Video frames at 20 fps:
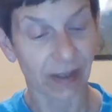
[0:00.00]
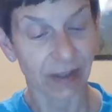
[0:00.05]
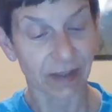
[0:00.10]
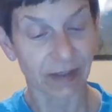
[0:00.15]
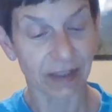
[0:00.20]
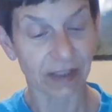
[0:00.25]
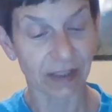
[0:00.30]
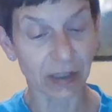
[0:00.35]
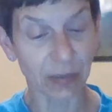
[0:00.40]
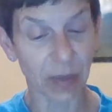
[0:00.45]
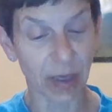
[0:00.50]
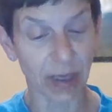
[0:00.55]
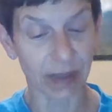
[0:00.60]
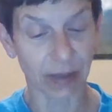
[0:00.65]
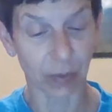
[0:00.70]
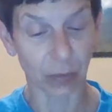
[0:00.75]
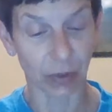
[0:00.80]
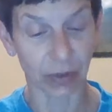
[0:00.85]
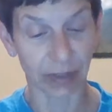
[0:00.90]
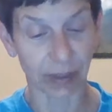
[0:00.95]
Sissy met
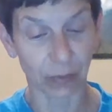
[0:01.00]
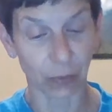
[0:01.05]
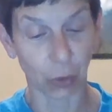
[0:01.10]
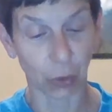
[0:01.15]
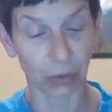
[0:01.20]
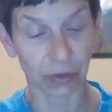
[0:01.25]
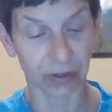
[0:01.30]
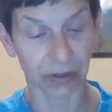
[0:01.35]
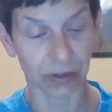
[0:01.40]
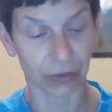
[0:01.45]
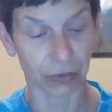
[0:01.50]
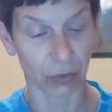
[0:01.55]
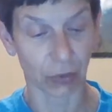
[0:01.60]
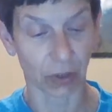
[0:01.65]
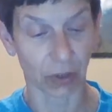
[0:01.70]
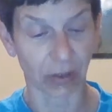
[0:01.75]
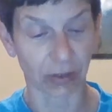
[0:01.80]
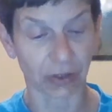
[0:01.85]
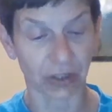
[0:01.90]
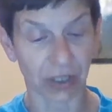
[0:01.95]
them when they rolled in the
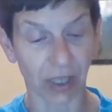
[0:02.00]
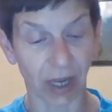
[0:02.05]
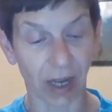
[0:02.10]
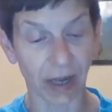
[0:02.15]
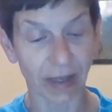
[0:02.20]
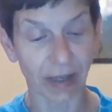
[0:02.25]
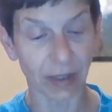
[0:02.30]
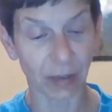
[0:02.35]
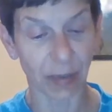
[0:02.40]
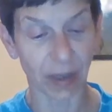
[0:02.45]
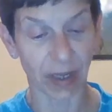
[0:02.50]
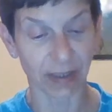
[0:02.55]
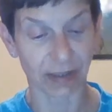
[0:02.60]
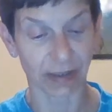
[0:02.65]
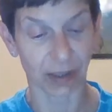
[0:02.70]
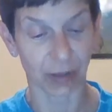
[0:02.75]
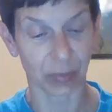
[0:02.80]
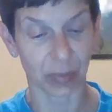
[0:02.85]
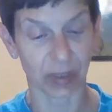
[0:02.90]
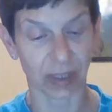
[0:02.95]
door. She eyed the mess
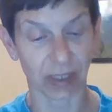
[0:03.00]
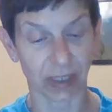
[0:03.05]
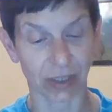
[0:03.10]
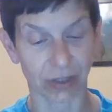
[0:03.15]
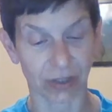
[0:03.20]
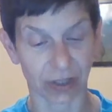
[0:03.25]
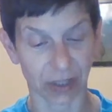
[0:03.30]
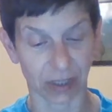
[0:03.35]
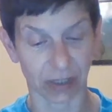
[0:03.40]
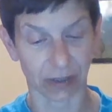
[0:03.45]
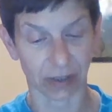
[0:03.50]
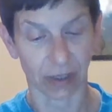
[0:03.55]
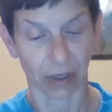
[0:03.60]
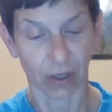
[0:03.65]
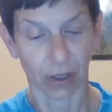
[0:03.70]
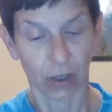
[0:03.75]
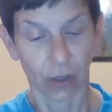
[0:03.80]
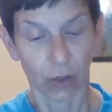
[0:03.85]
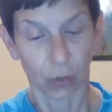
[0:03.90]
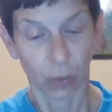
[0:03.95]
on Petey's sheet.
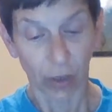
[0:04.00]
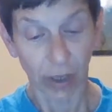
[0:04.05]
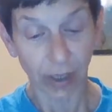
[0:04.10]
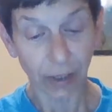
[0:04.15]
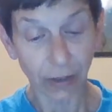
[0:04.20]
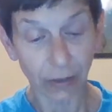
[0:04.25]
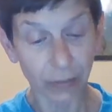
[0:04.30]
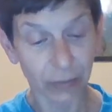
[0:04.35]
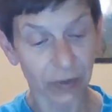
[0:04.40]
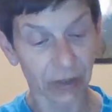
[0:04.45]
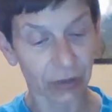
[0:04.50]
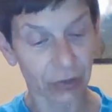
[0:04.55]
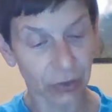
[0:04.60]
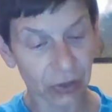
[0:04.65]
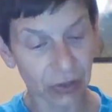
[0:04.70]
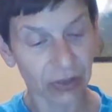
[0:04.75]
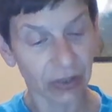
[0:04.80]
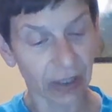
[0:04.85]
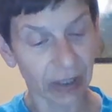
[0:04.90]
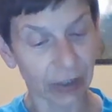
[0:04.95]
"Well, it
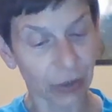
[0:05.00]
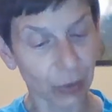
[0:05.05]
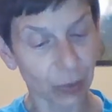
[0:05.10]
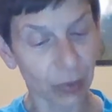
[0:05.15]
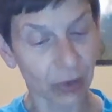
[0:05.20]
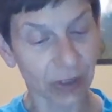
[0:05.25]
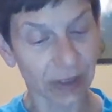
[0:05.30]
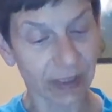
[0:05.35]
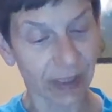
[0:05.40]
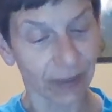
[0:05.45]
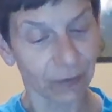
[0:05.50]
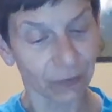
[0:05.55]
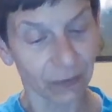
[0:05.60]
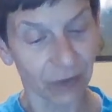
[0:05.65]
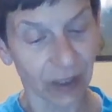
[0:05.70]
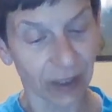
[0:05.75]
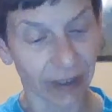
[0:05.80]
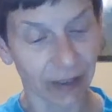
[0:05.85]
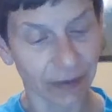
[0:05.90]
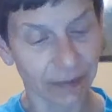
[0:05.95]
looks like you boys had
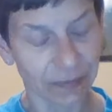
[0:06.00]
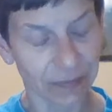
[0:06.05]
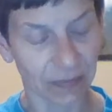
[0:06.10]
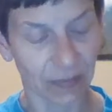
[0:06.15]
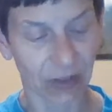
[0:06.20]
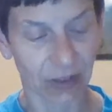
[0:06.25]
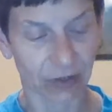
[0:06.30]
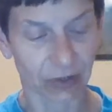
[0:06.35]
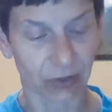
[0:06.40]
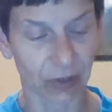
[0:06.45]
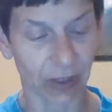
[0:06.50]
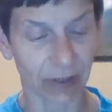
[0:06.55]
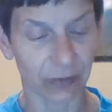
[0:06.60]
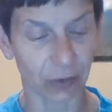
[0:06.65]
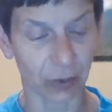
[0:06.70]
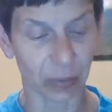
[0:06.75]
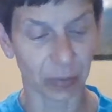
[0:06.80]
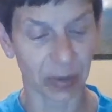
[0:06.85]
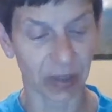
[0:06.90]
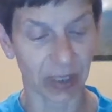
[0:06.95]
fun."
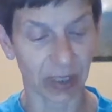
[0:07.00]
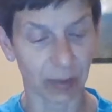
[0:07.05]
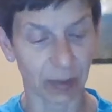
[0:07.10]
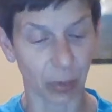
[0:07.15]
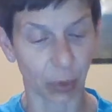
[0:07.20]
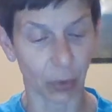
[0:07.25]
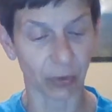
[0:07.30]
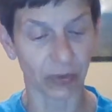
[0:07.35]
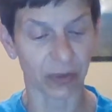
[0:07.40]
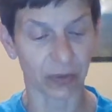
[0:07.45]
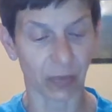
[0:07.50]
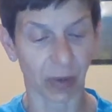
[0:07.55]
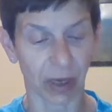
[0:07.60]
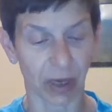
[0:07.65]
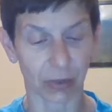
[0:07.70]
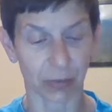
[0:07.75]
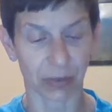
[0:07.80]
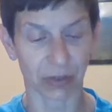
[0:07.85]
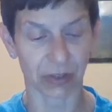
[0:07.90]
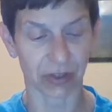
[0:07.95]
Trevor and Petey both
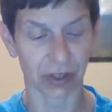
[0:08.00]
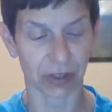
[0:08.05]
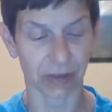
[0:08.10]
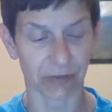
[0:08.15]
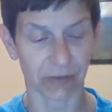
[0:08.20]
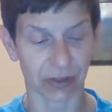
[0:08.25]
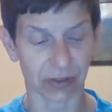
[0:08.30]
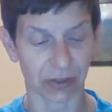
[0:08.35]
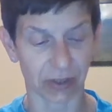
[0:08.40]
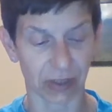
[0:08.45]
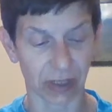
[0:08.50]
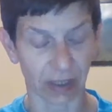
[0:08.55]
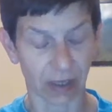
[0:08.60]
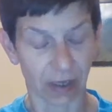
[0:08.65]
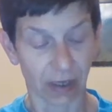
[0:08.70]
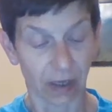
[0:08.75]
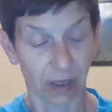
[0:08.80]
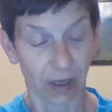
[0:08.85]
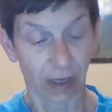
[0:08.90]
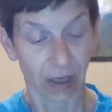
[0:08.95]
smiled mischievously.
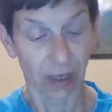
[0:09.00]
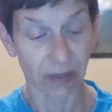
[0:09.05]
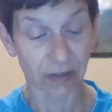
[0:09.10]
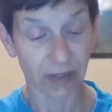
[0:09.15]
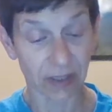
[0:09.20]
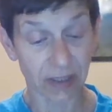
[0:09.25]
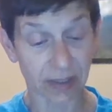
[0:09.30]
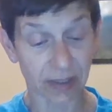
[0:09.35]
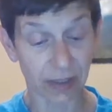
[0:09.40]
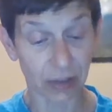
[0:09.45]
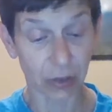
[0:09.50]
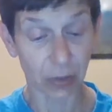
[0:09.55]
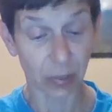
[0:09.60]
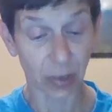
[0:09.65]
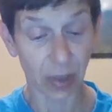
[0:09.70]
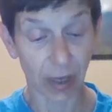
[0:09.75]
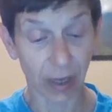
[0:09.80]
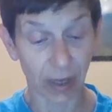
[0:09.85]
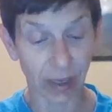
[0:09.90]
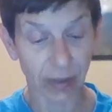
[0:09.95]
As they said
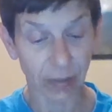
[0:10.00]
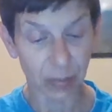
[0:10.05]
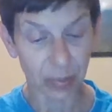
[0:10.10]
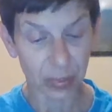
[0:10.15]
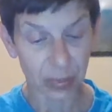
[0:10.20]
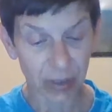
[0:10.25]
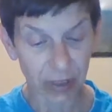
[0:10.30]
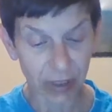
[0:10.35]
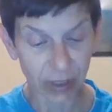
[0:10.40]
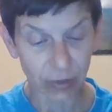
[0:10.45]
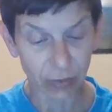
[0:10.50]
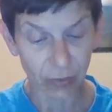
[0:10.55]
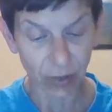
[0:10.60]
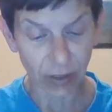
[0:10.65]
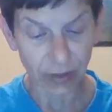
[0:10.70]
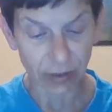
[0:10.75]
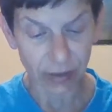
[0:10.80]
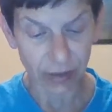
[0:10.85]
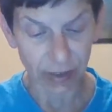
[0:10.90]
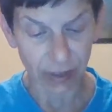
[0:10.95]
goodbye, Petey
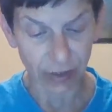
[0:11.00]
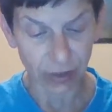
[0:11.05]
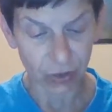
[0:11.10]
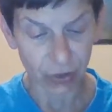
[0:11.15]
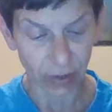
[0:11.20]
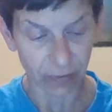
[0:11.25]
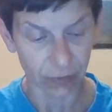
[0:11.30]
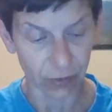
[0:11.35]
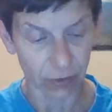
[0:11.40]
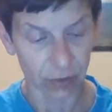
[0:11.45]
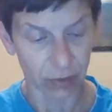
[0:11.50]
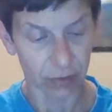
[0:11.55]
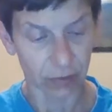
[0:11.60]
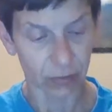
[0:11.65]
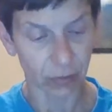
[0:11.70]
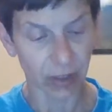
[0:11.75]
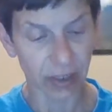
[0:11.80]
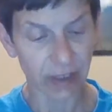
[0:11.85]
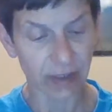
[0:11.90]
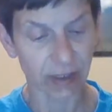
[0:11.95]
grunted at Trevor.
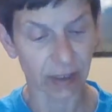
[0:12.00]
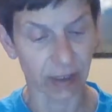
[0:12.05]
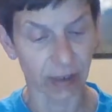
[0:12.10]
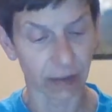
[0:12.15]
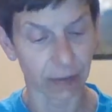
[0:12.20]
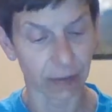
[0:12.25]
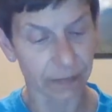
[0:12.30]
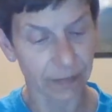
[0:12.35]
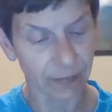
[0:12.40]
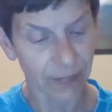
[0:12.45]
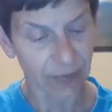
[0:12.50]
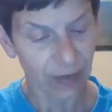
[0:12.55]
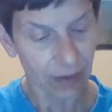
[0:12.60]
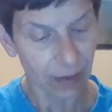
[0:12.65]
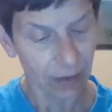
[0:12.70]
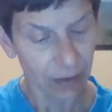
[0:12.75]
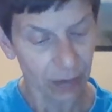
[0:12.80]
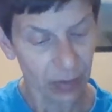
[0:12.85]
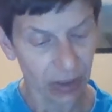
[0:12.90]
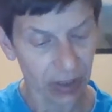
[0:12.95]
"What is it?"
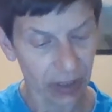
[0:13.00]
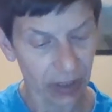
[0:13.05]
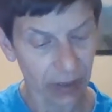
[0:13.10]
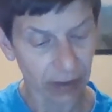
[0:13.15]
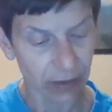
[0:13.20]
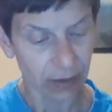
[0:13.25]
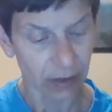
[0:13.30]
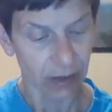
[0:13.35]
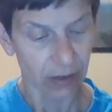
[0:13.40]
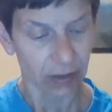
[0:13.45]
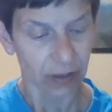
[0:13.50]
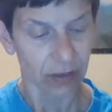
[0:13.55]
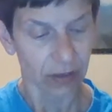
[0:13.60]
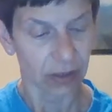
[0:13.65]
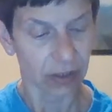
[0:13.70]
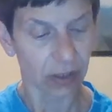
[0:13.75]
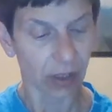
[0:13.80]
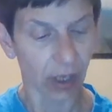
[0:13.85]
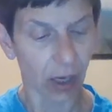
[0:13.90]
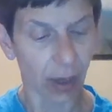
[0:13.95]
"Petey,
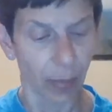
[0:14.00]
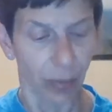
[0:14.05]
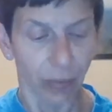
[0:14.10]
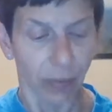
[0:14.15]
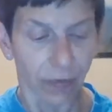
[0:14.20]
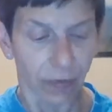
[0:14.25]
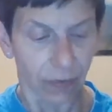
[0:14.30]
shop."